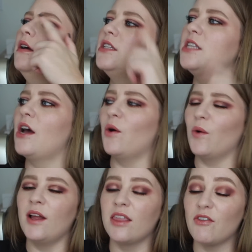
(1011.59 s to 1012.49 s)

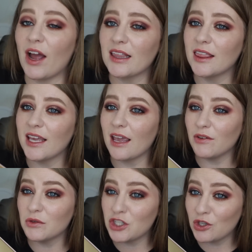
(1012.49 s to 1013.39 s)
So the fact that they gave
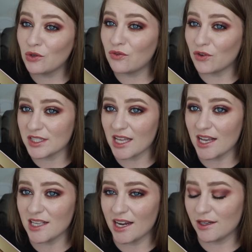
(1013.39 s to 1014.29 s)
you two
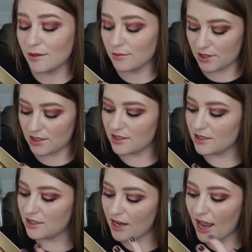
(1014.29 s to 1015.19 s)
full-size
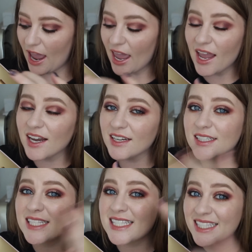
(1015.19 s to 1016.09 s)
items
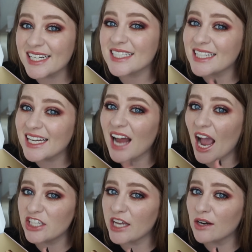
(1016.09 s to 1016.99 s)
and 16
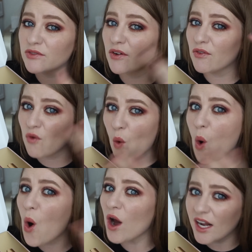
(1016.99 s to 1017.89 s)
eyeshadows for
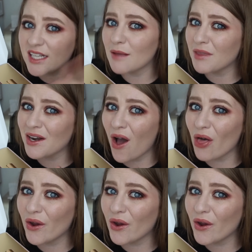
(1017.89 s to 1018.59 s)
$40 something,